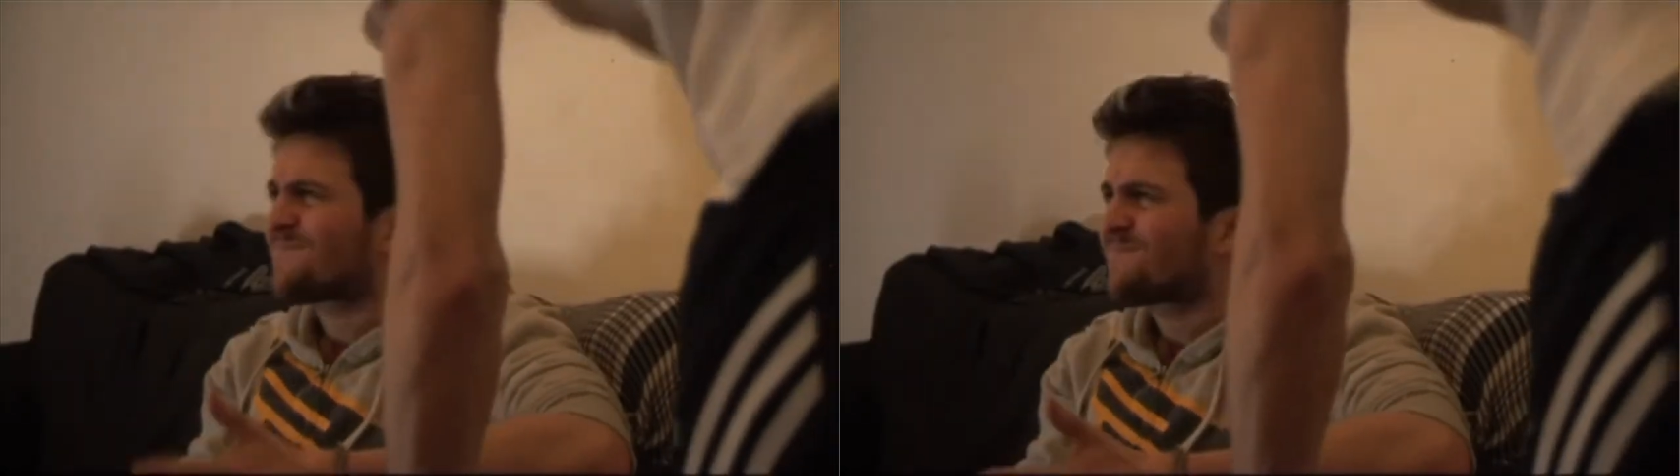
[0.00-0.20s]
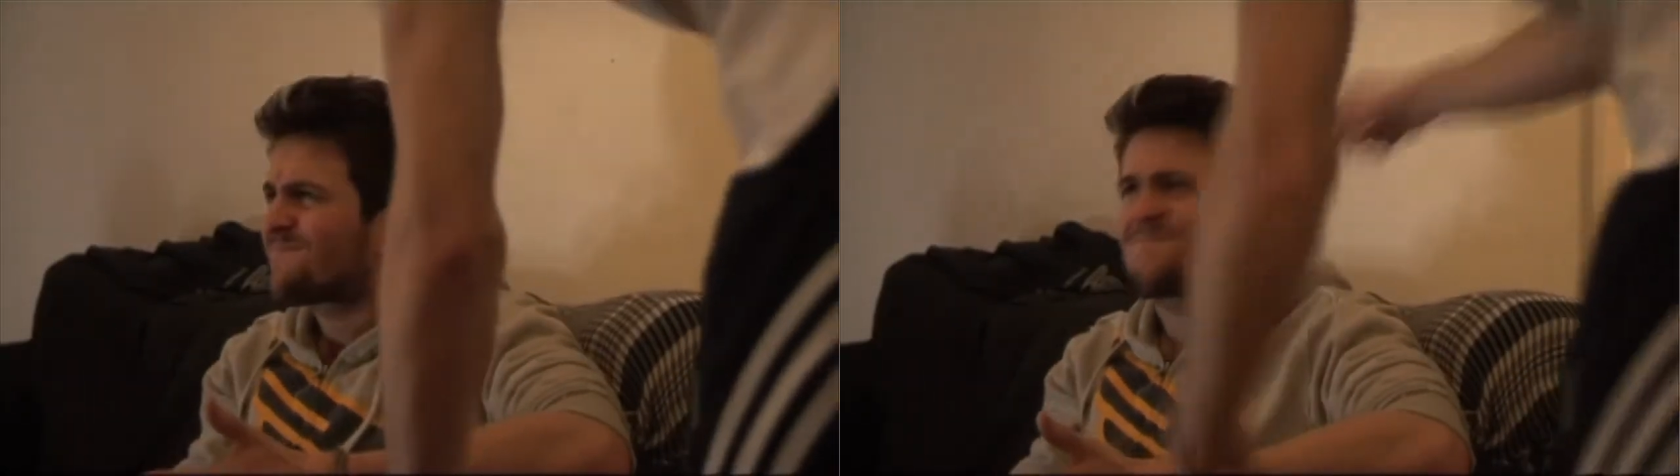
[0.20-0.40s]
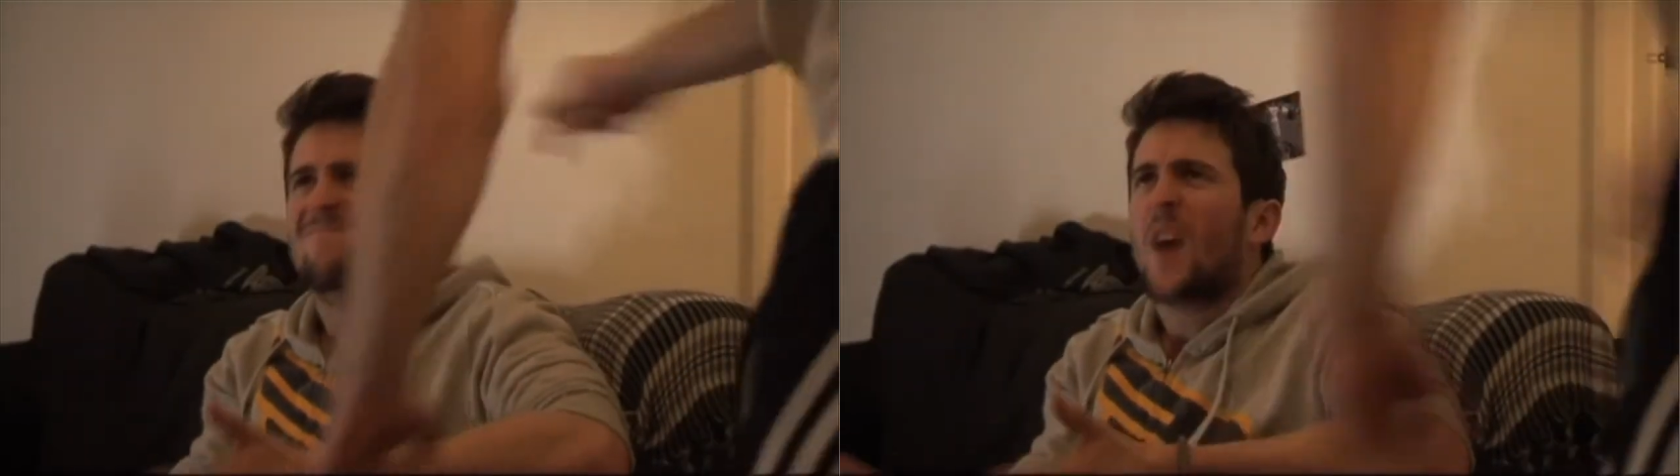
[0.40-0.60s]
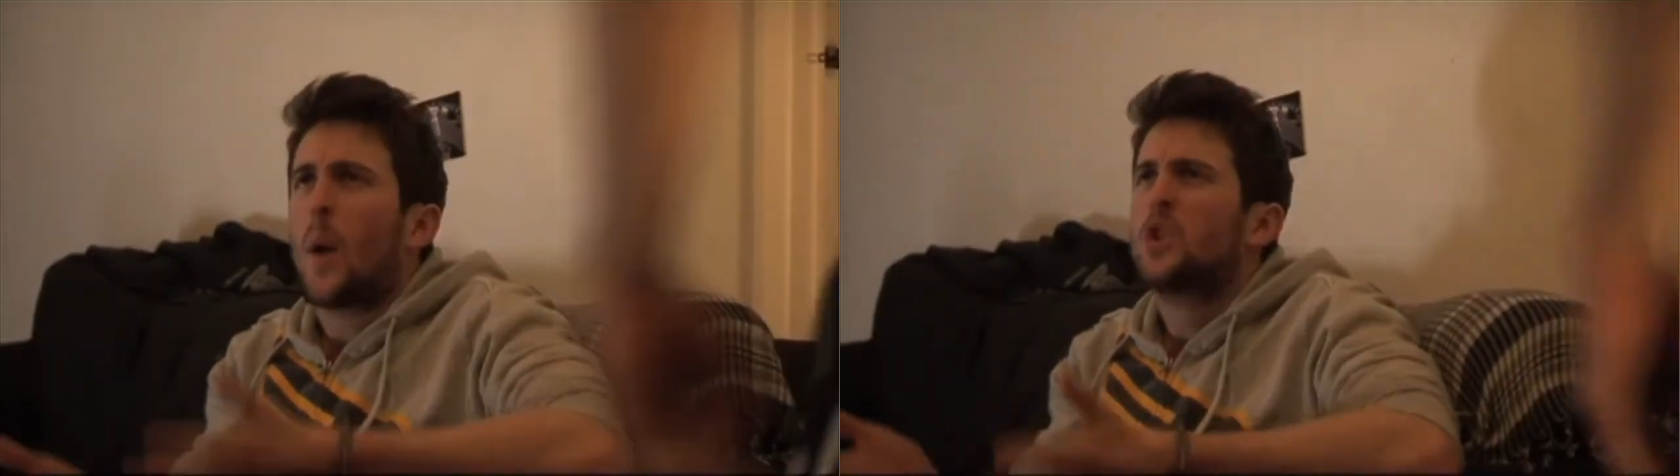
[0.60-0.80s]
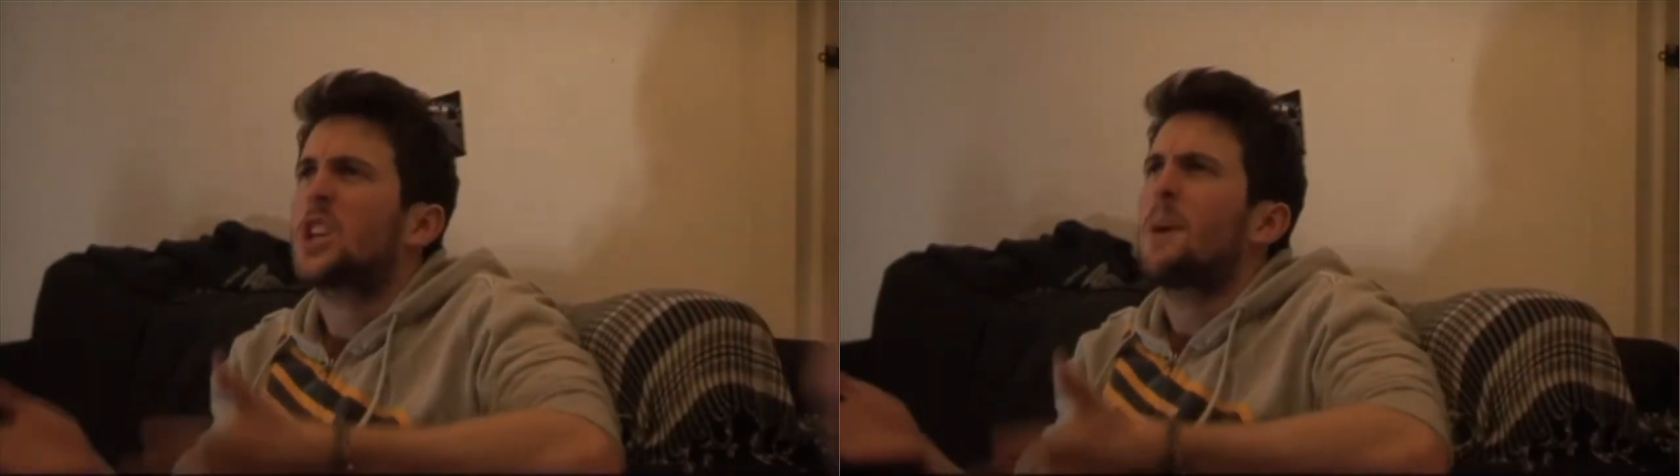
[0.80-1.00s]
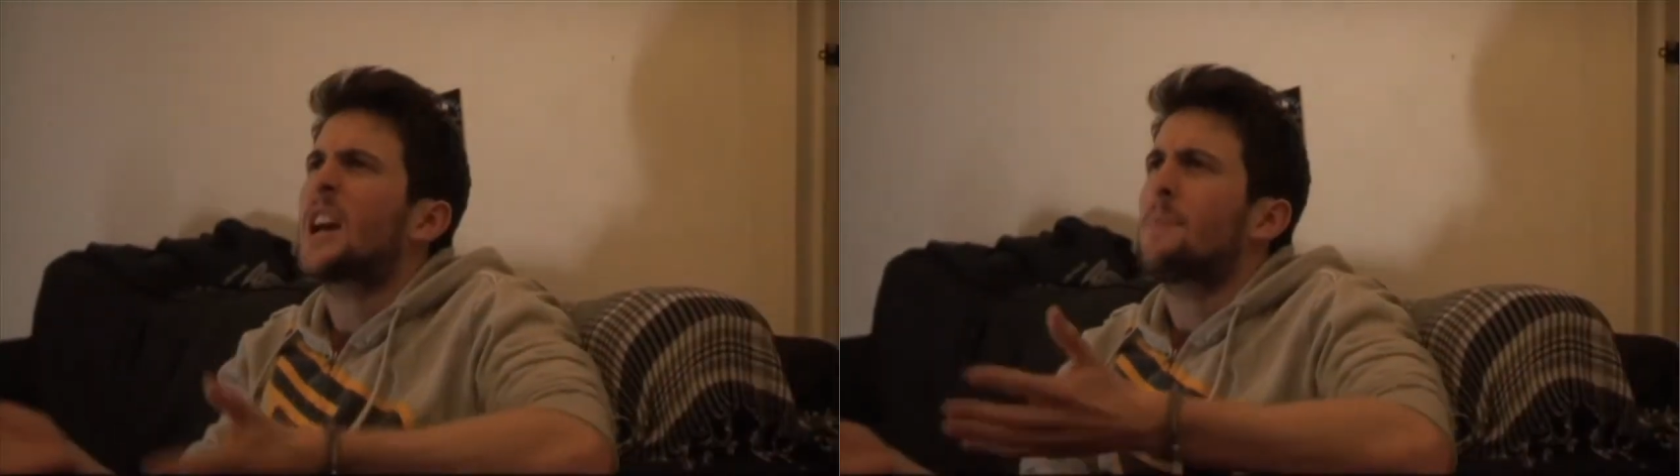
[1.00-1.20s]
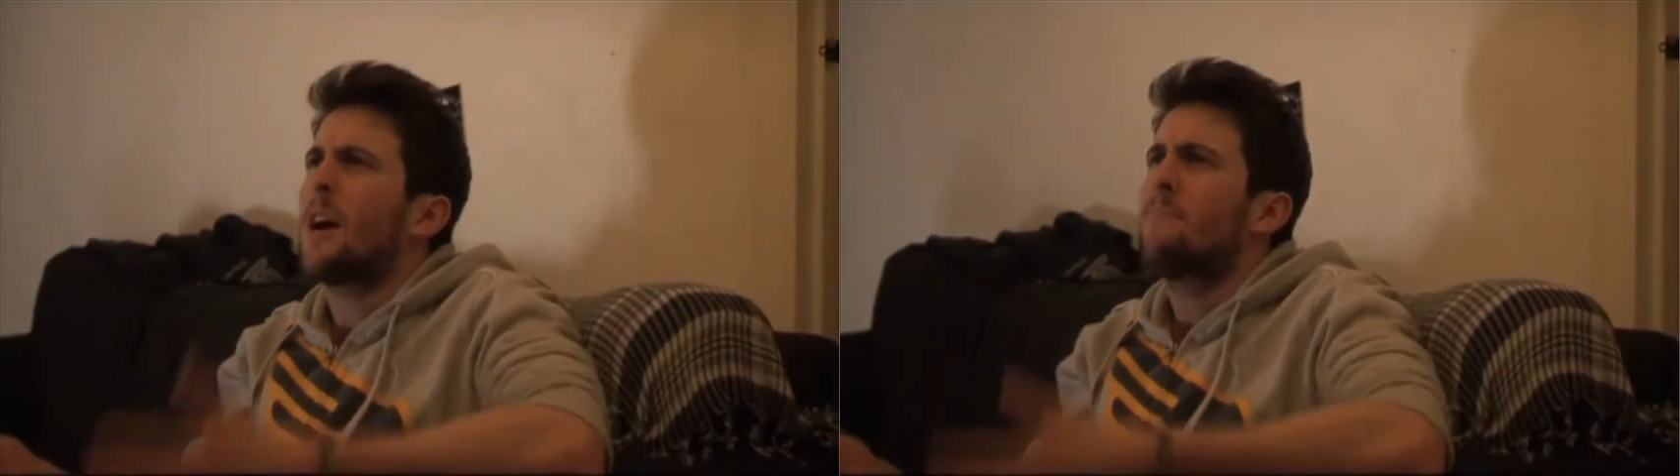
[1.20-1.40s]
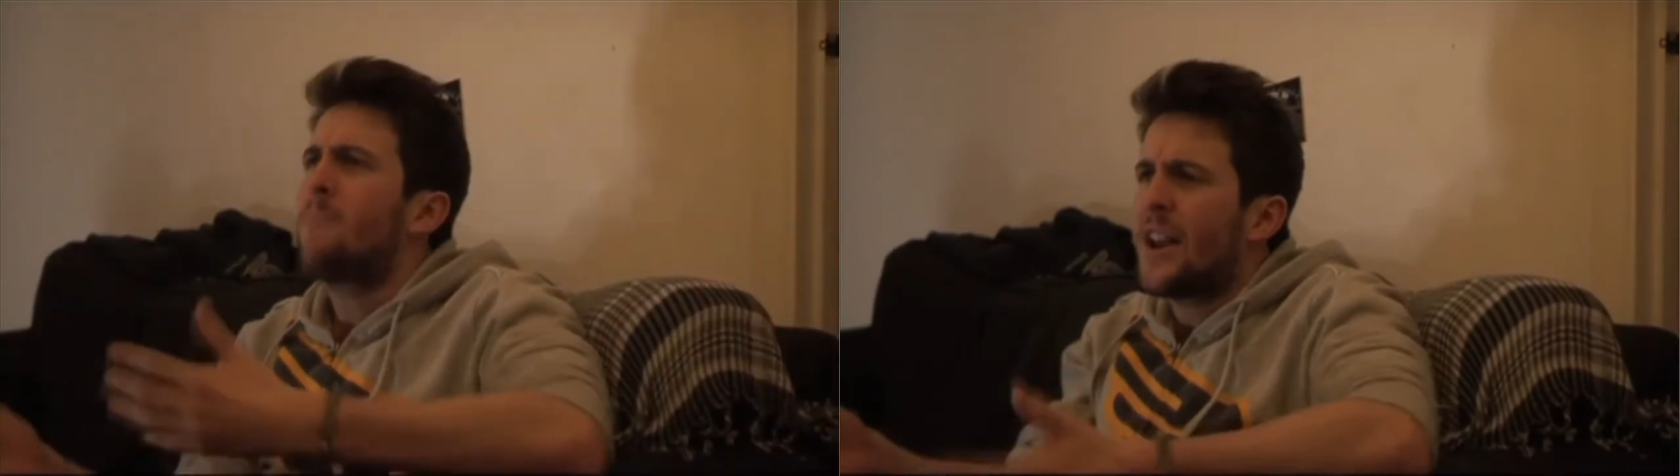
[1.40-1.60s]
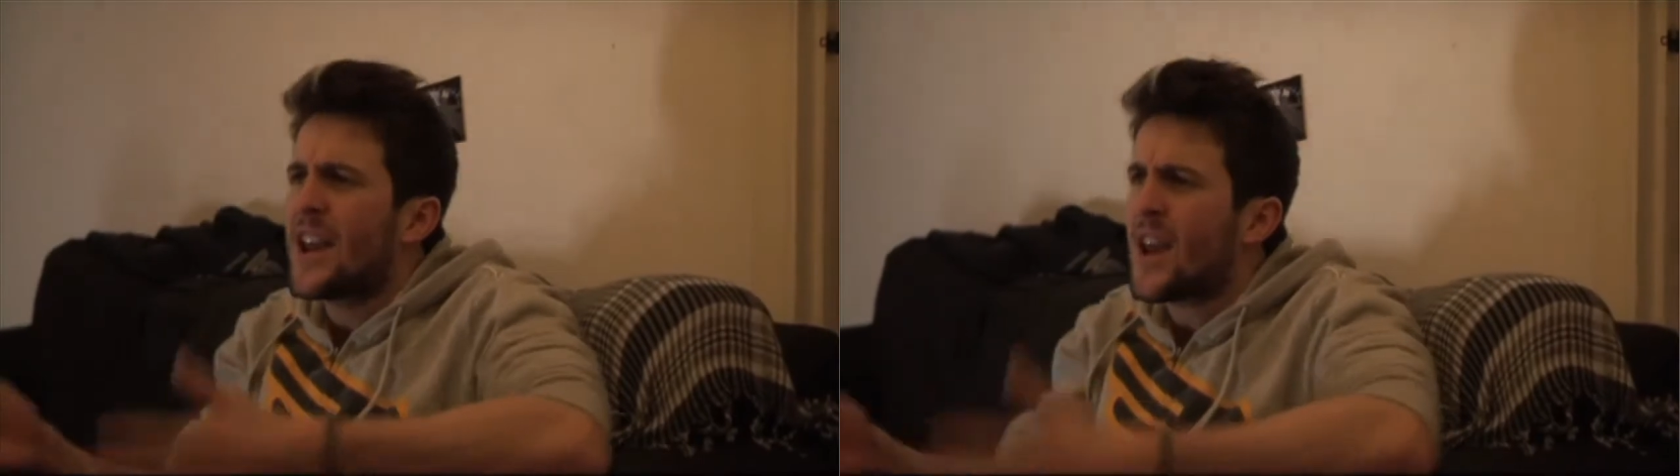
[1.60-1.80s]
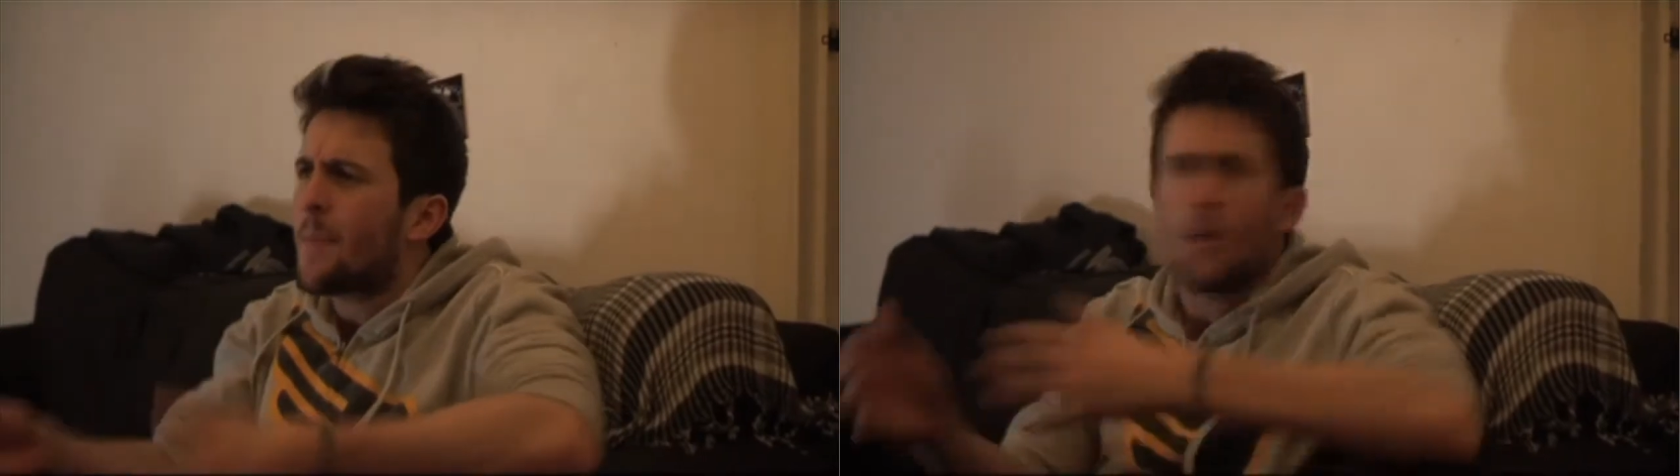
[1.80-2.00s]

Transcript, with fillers: the side. I was just making a bit of money,